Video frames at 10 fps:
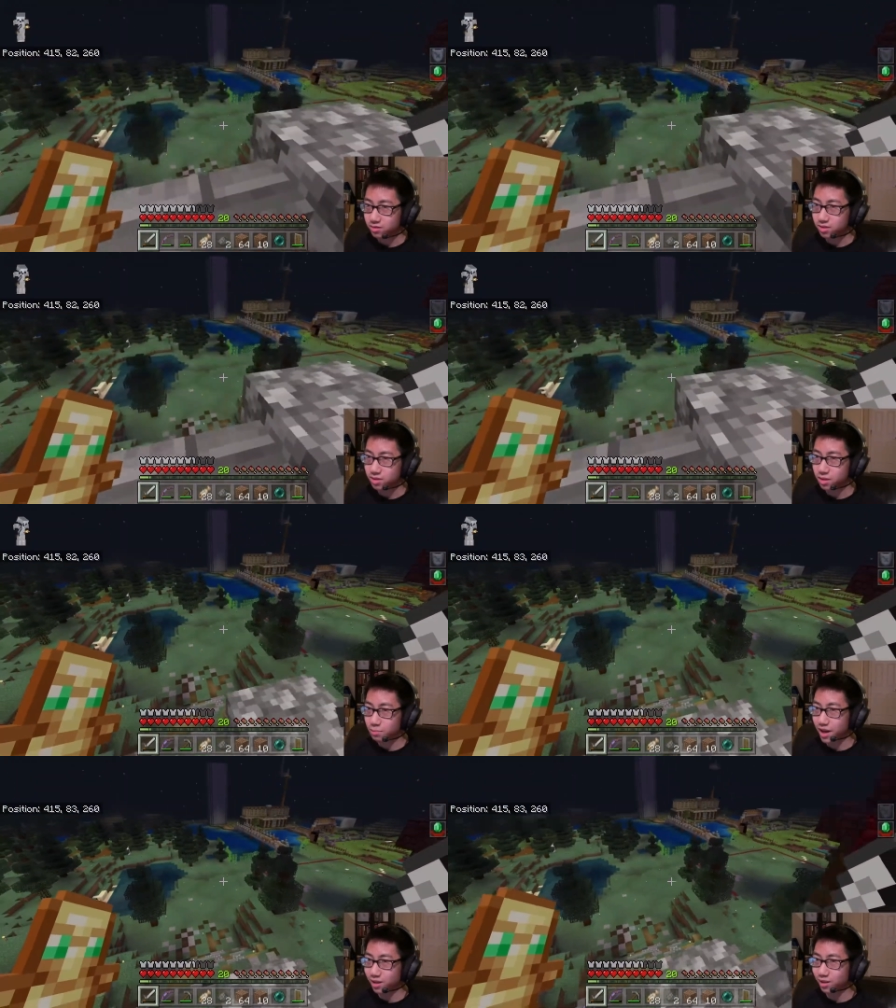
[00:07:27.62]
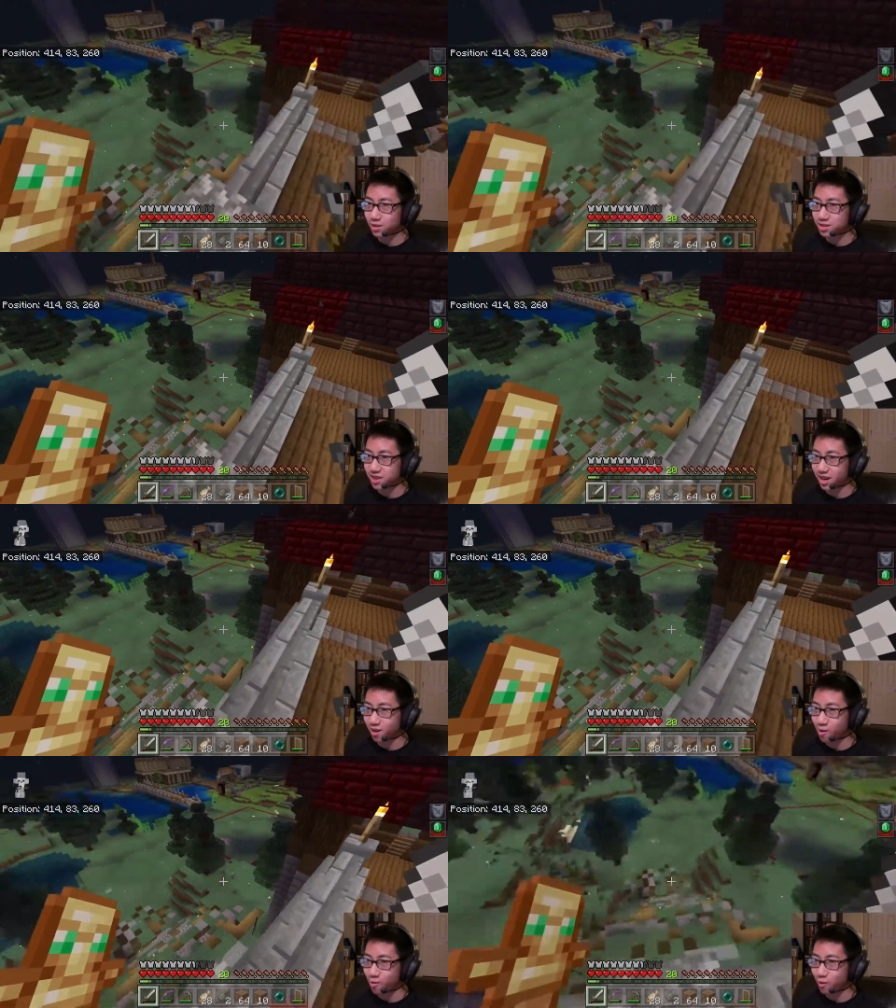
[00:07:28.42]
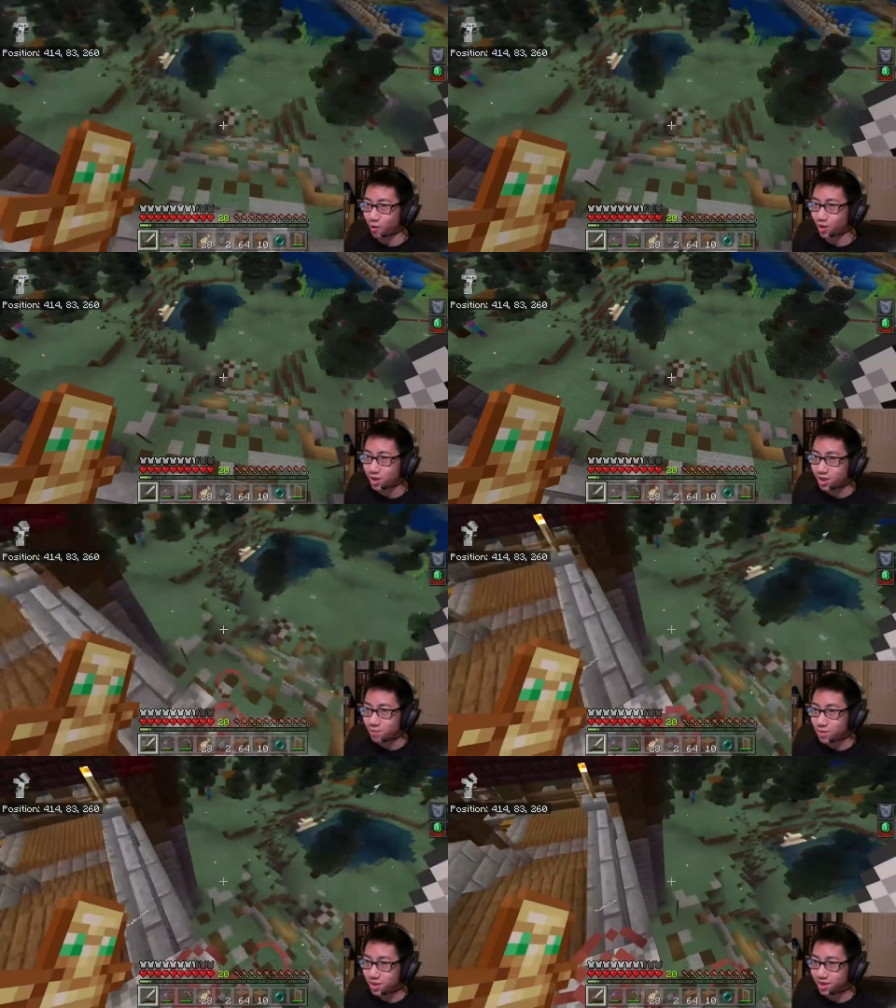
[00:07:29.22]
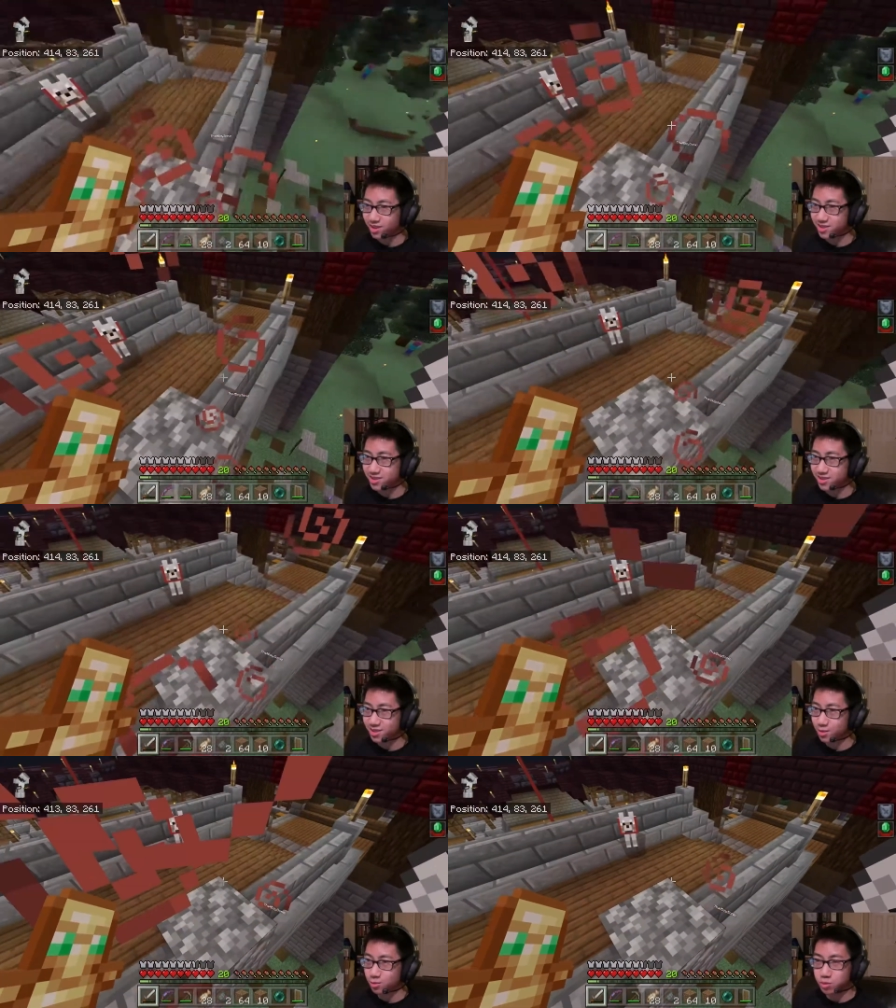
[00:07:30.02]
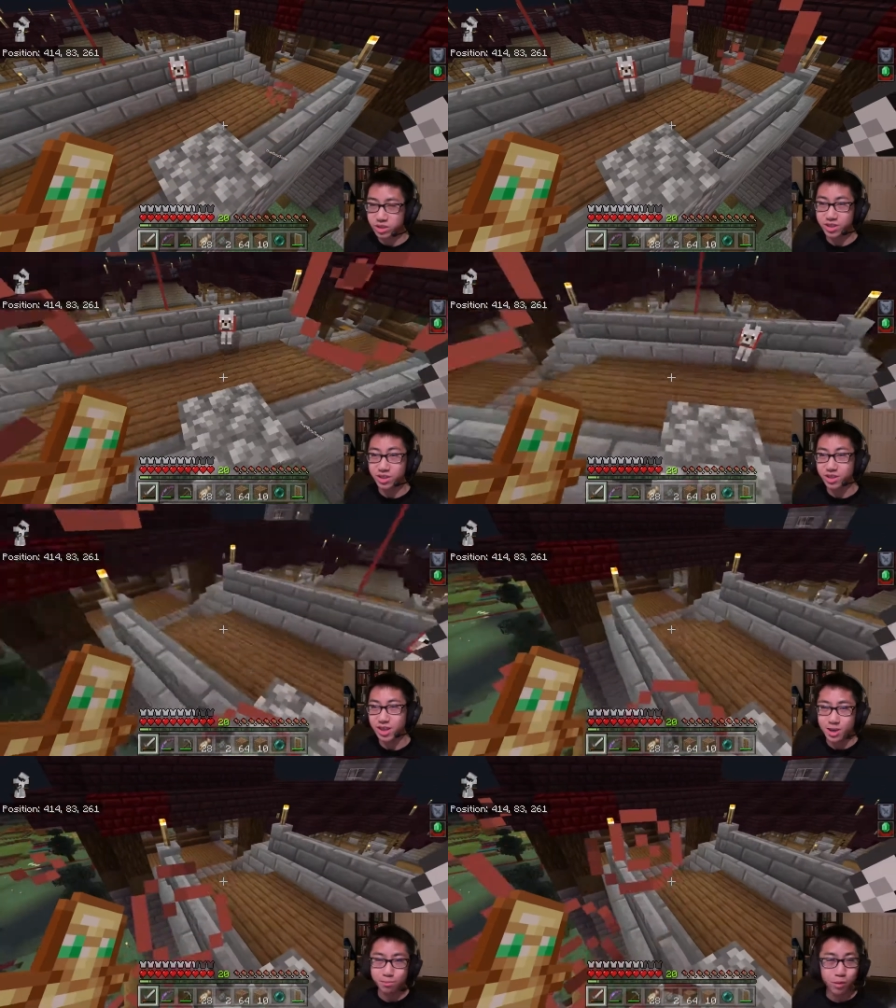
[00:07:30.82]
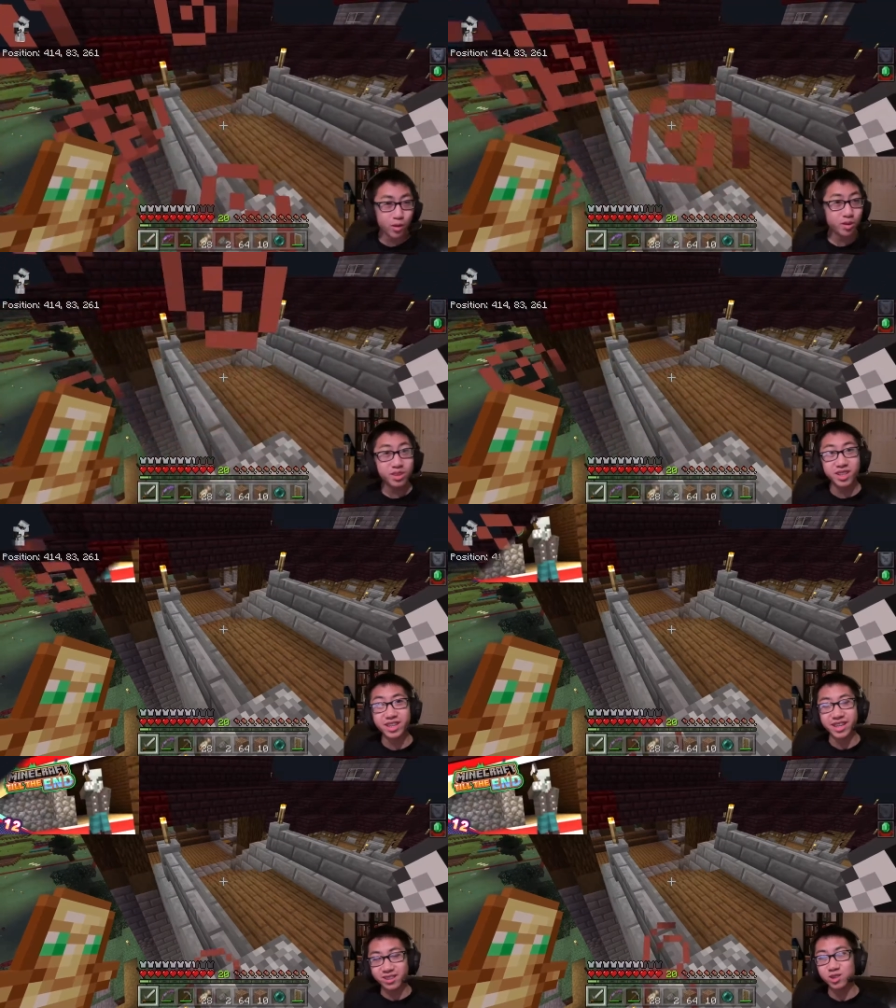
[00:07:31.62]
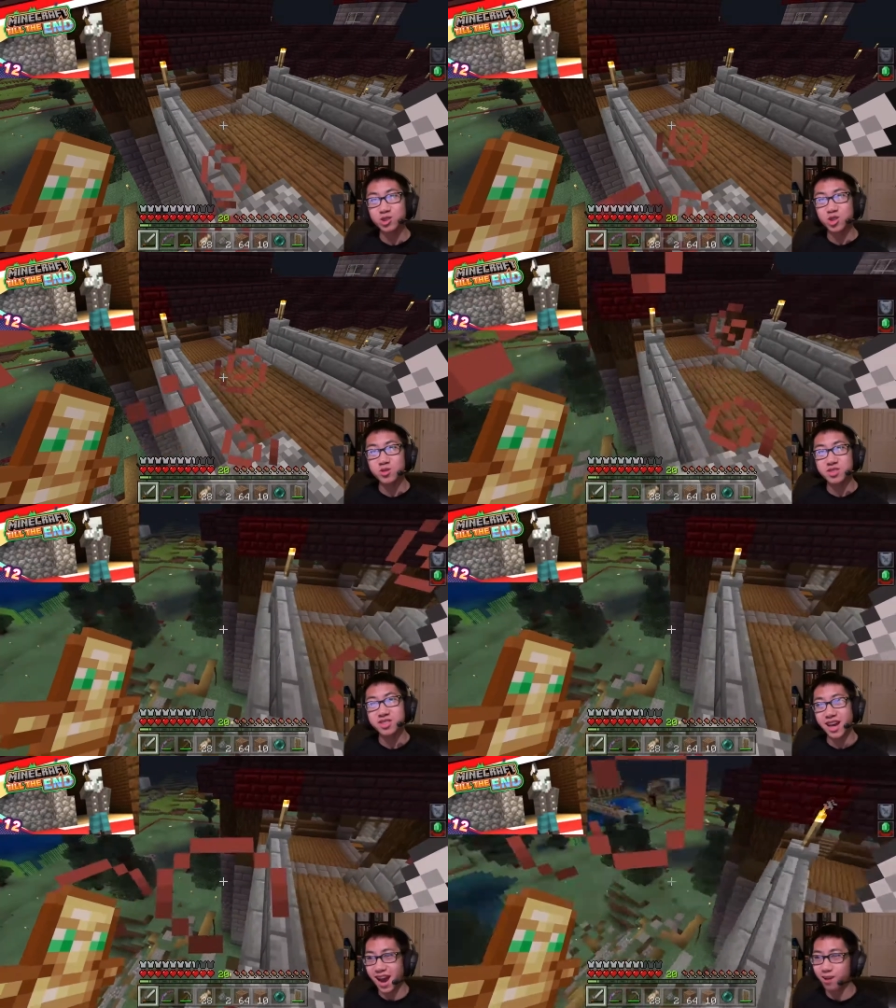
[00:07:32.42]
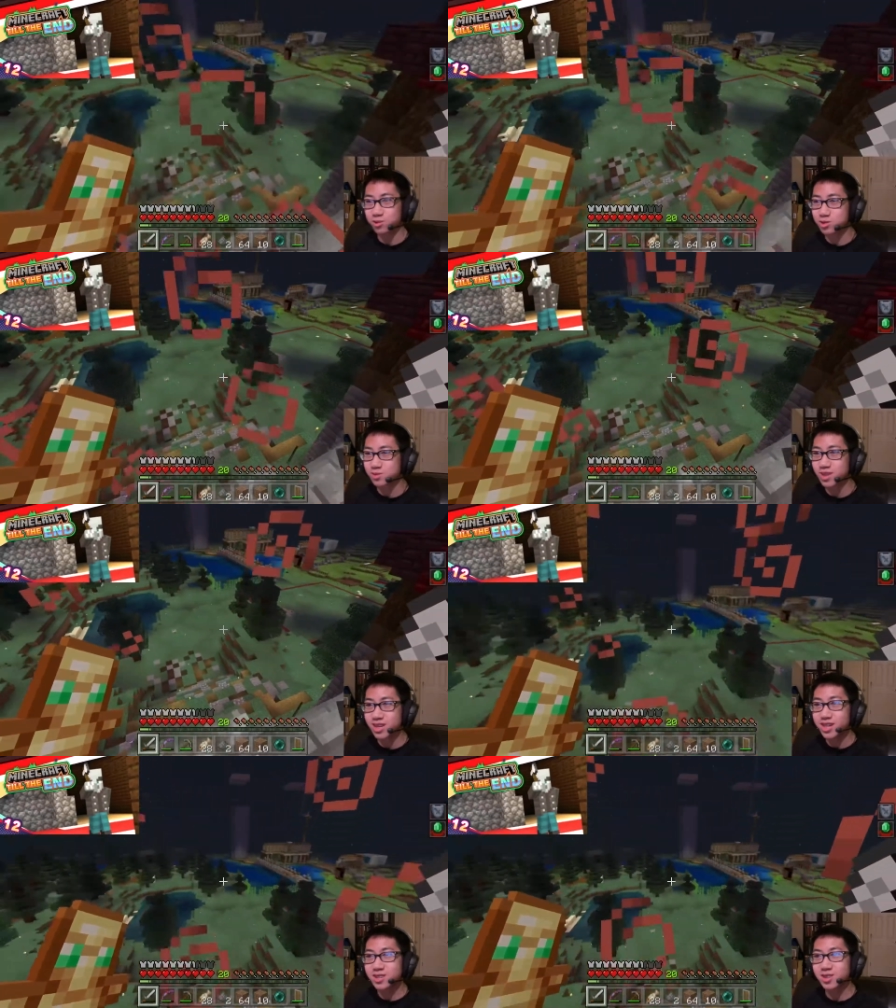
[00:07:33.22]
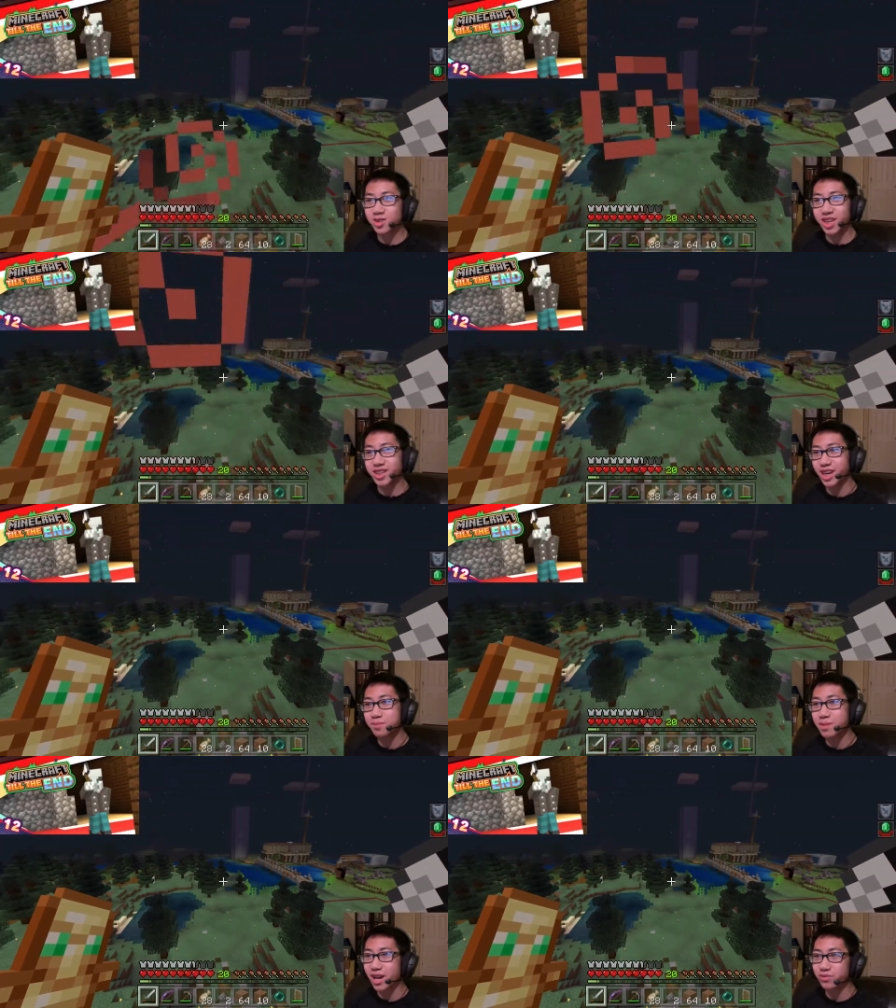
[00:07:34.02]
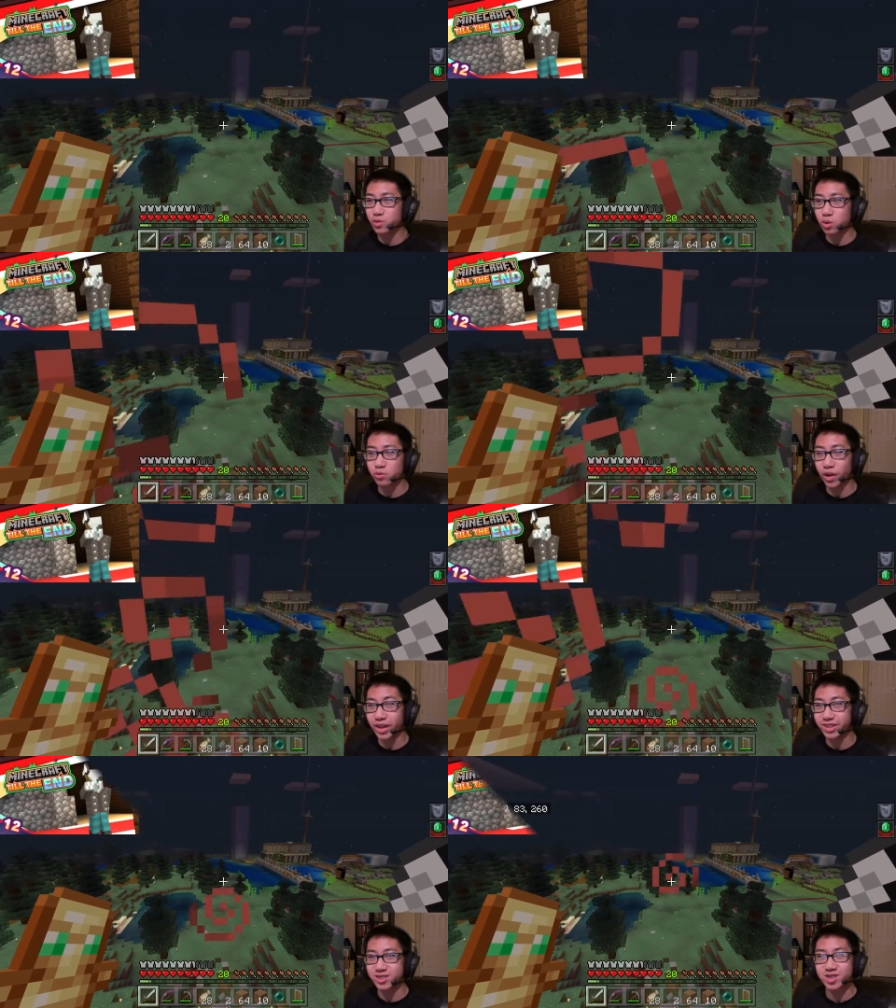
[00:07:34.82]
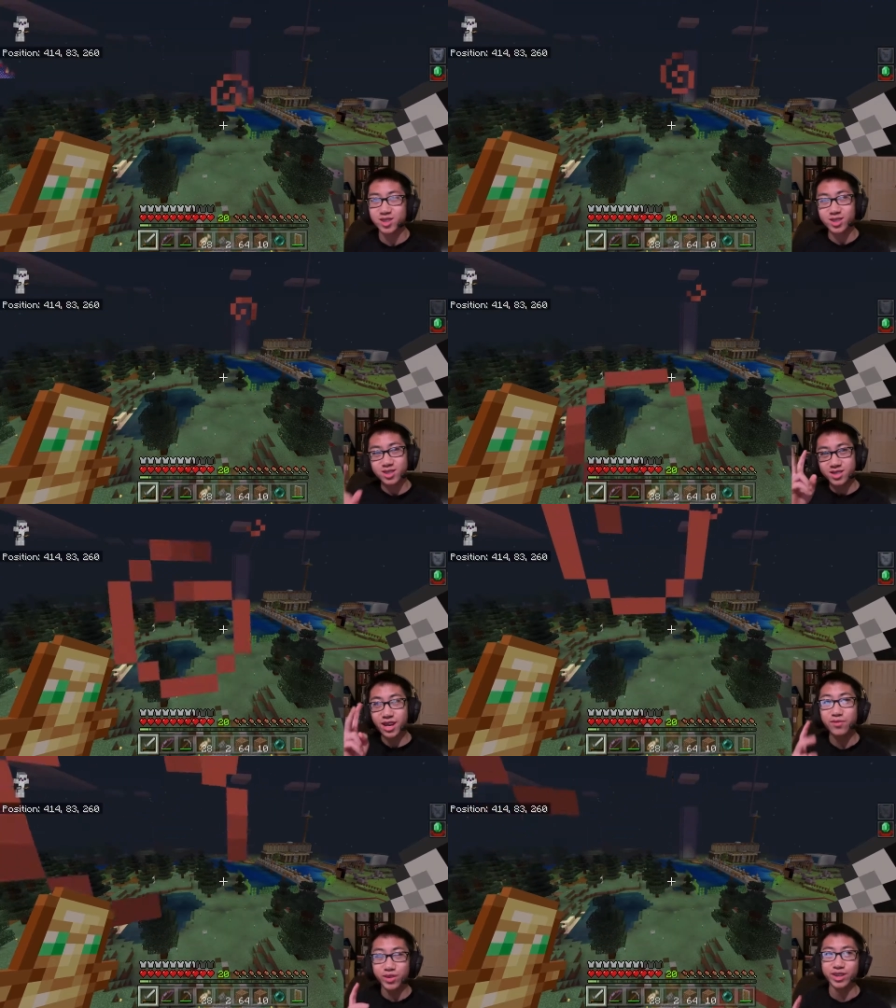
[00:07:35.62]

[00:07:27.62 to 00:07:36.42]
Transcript: The battle is not over because we burned the Illagers' house, so they came back for revenge. Definitely.